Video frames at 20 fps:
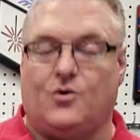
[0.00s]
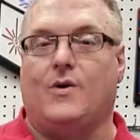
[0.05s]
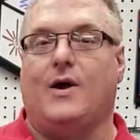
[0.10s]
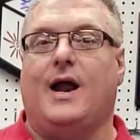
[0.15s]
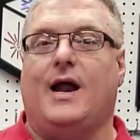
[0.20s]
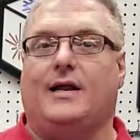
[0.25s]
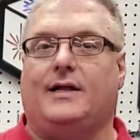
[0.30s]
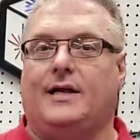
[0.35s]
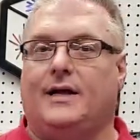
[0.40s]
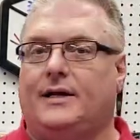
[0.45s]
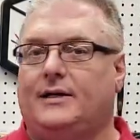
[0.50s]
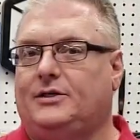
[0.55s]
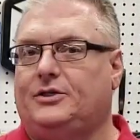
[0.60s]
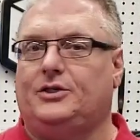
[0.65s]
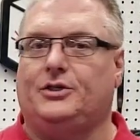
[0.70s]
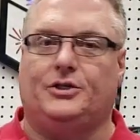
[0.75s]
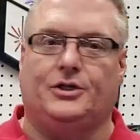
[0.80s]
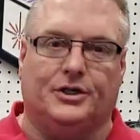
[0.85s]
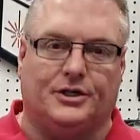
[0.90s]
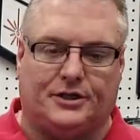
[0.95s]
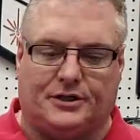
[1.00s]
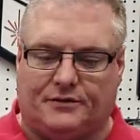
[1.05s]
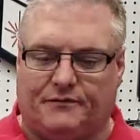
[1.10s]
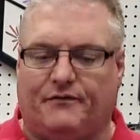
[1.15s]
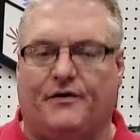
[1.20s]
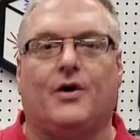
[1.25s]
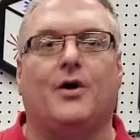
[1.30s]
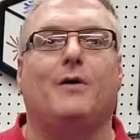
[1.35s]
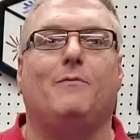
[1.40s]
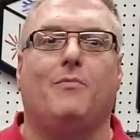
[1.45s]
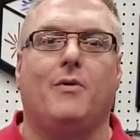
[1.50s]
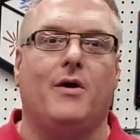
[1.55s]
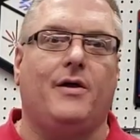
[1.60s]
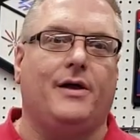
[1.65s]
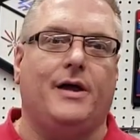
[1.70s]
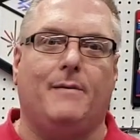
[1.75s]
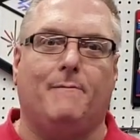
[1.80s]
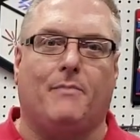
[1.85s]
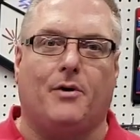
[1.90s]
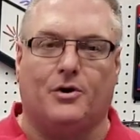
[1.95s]
create this, just very
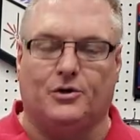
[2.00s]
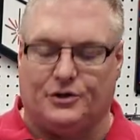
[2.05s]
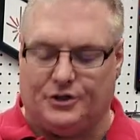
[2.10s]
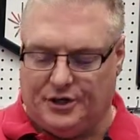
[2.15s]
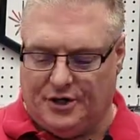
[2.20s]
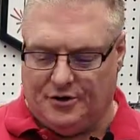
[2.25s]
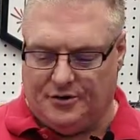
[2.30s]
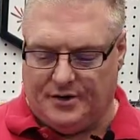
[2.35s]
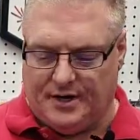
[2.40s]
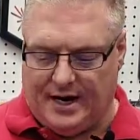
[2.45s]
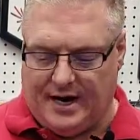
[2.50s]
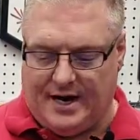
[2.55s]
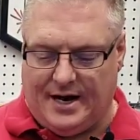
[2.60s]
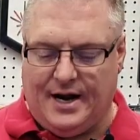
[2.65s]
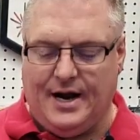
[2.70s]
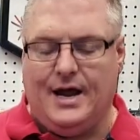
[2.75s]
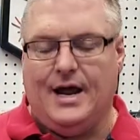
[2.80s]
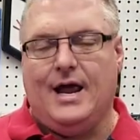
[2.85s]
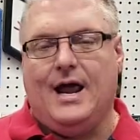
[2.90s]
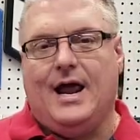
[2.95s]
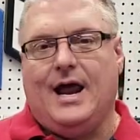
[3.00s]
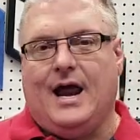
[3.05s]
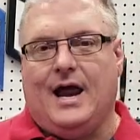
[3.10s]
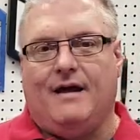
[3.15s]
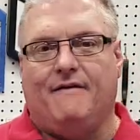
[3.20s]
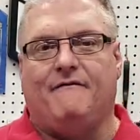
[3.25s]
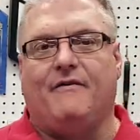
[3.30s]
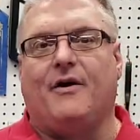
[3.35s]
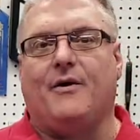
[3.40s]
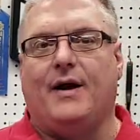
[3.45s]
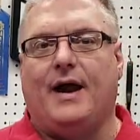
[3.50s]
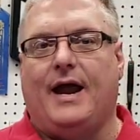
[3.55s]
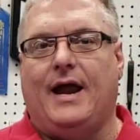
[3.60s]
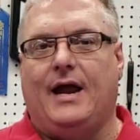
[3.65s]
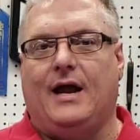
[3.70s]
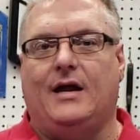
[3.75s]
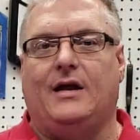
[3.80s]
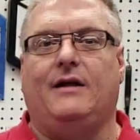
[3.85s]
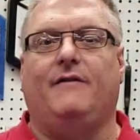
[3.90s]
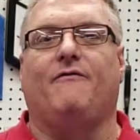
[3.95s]
brilliant person who did, and very
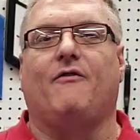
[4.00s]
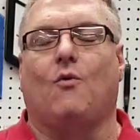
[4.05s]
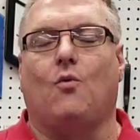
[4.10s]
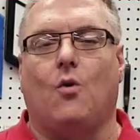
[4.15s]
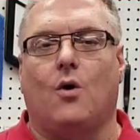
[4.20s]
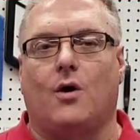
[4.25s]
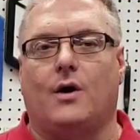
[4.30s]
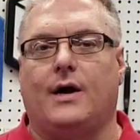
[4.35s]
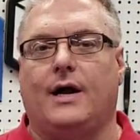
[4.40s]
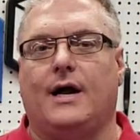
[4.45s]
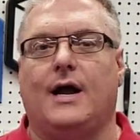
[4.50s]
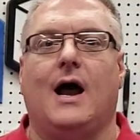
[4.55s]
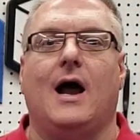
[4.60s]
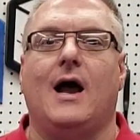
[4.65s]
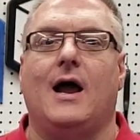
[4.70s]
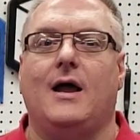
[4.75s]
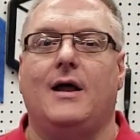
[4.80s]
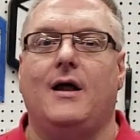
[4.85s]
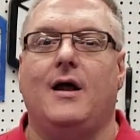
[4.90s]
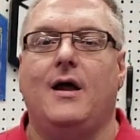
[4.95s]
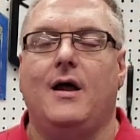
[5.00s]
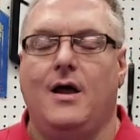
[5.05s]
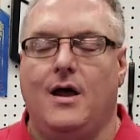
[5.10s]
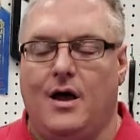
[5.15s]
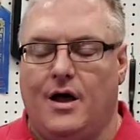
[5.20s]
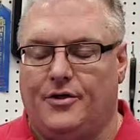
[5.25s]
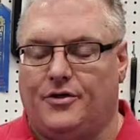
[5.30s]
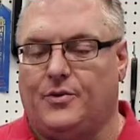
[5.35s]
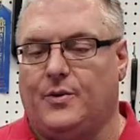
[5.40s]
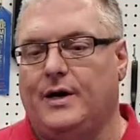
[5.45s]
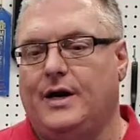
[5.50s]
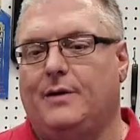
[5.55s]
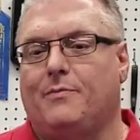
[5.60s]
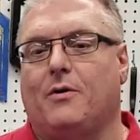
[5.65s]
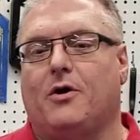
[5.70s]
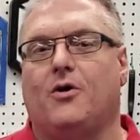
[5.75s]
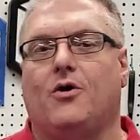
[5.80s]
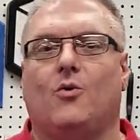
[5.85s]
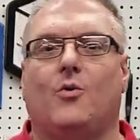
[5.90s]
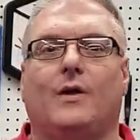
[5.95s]
handy for working on a 3D
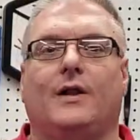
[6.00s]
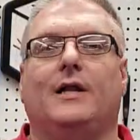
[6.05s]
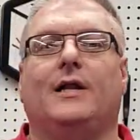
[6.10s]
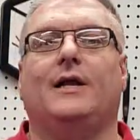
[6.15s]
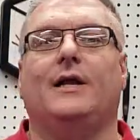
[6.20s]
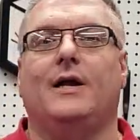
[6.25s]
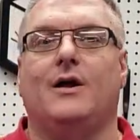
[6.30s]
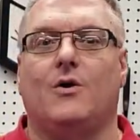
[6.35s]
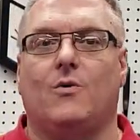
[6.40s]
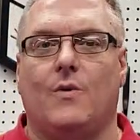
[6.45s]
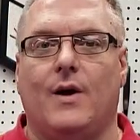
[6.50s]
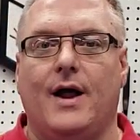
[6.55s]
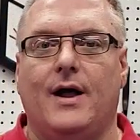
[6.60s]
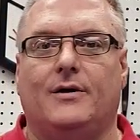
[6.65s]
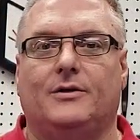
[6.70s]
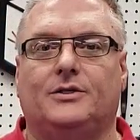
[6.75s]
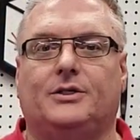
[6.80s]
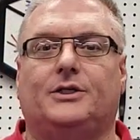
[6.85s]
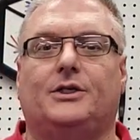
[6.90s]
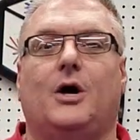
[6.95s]
printer with linear rails.